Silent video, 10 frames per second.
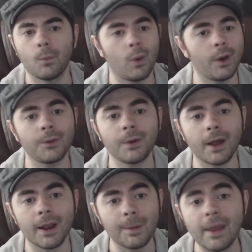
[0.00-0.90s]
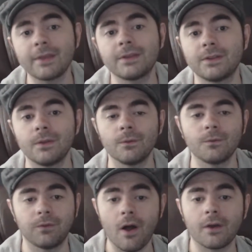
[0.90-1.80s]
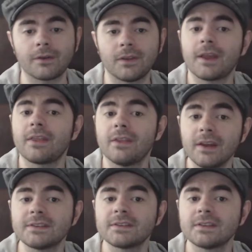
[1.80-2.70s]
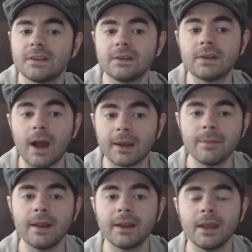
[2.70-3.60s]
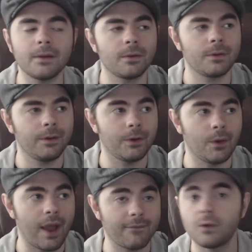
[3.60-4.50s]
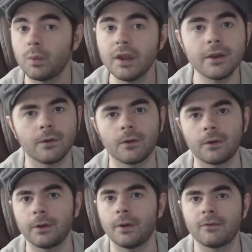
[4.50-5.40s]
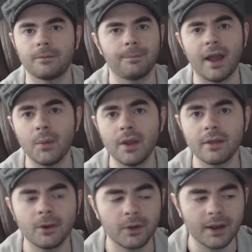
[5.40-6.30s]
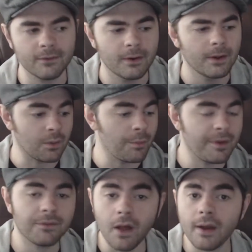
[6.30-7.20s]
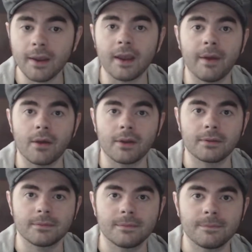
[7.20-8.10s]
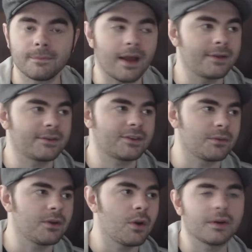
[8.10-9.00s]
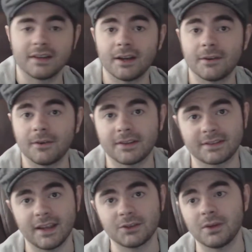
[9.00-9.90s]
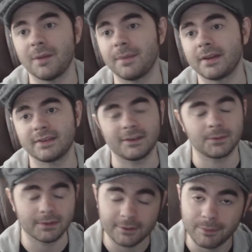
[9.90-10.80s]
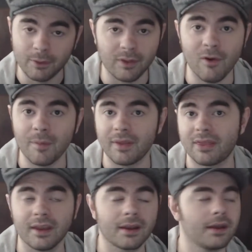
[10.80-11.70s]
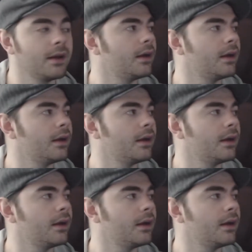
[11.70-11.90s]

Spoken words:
Whether or not I make vlogs like this, documenting it, you know, every week or, you know, bi-weekly or whatever, I will be vlogging about it. I just don't know a schedule yet because this was a spur of the moment thing.